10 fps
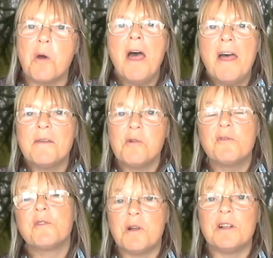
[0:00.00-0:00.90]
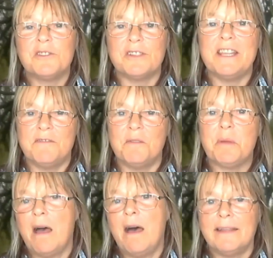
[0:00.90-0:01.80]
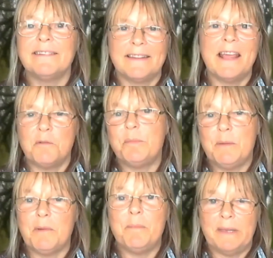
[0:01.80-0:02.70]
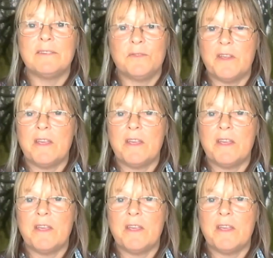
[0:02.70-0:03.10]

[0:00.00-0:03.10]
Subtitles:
They're more for the world you're leaving behind, and that would be my biggest fear.